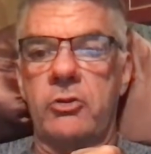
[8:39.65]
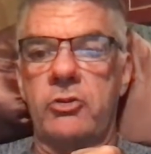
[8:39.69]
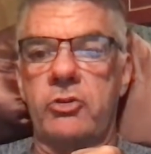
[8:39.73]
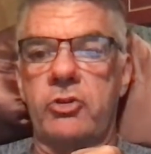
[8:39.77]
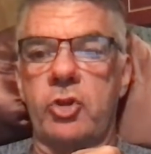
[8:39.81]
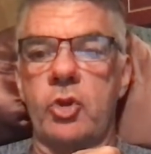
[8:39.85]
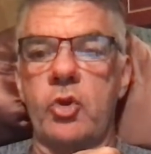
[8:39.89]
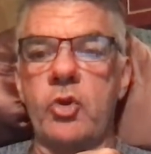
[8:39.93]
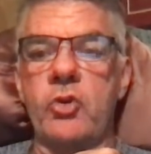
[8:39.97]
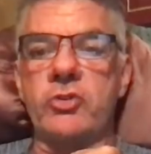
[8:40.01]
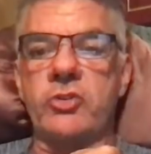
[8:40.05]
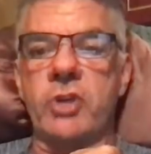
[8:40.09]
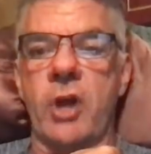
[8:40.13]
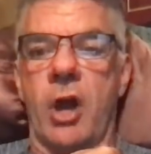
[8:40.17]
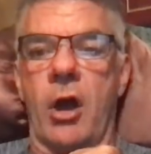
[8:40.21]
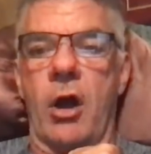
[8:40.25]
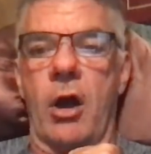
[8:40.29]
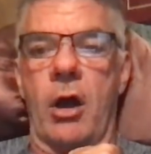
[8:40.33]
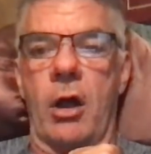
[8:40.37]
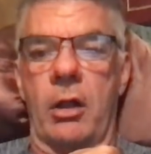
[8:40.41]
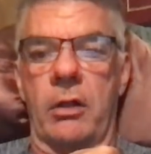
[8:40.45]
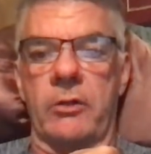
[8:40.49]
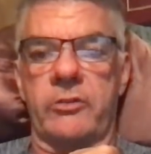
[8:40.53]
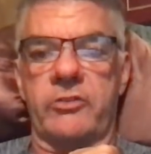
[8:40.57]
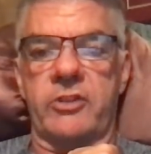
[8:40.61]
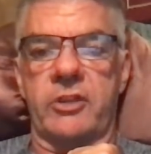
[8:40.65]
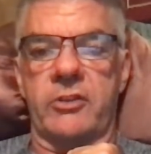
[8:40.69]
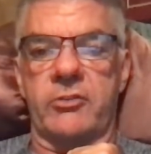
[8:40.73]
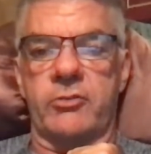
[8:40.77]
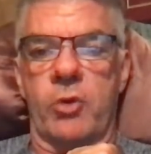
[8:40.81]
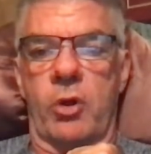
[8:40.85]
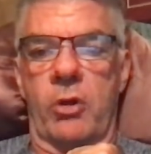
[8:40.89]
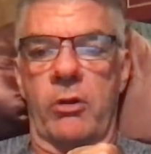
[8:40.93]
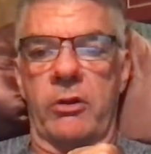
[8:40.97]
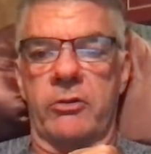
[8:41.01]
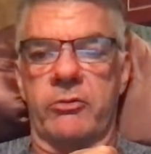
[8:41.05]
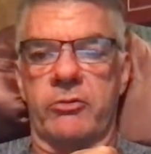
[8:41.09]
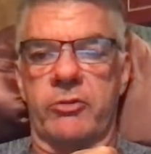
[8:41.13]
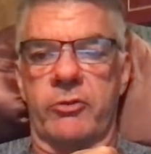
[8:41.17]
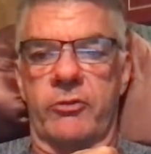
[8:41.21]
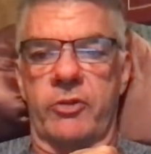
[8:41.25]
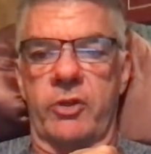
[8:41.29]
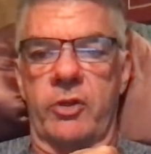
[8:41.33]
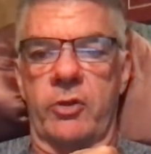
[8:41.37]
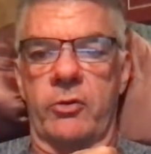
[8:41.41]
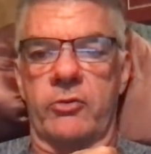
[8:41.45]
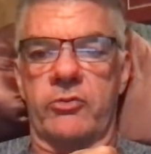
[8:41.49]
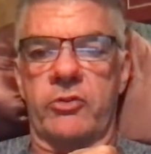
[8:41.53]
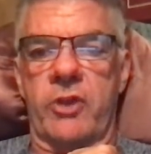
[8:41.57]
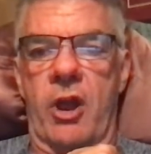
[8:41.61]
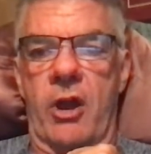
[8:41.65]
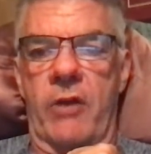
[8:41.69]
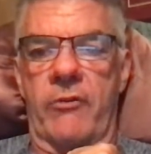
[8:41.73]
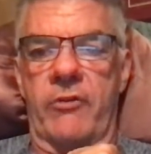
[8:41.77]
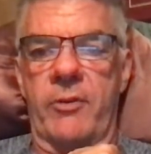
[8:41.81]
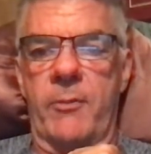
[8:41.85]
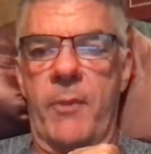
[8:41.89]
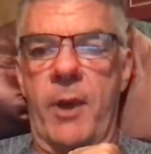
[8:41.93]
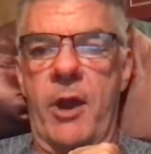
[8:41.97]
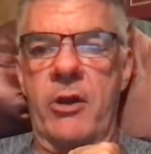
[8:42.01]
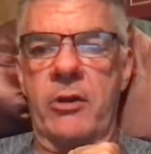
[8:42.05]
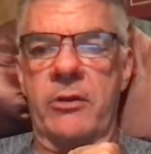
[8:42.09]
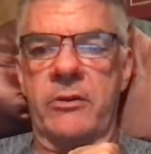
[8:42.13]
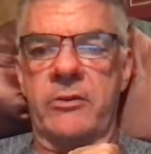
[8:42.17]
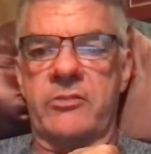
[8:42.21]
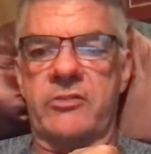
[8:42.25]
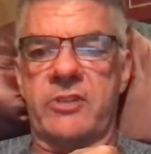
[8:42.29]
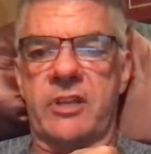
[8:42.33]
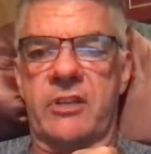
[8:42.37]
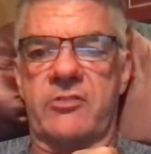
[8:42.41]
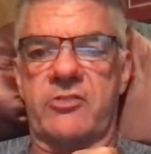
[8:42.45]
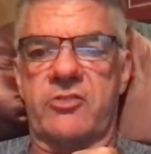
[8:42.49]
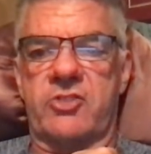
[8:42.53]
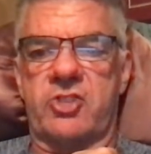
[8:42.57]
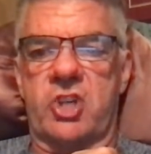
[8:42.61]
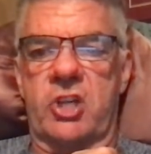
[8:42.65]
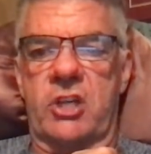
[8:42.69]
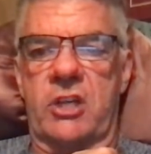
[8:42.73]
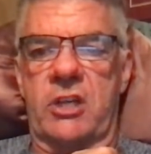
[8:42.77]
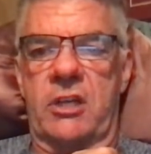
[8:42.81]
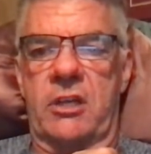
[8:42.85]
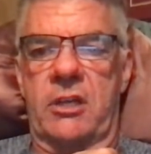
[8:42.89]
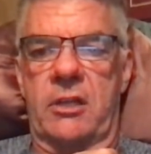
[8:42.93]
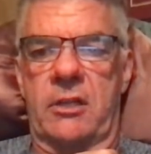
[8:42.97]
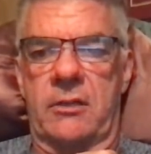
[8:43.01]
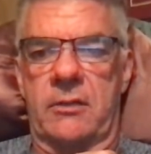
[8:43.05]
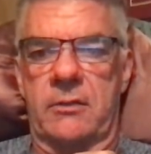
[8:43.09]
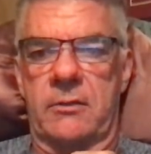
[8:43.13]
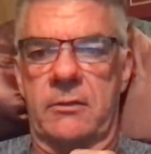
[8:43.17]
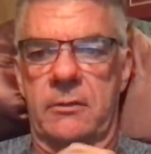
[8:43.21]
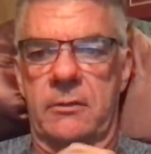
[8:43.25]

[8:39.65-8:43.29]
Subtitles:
Too tall, says Roland's Reviews. Harvey Martin says, gee.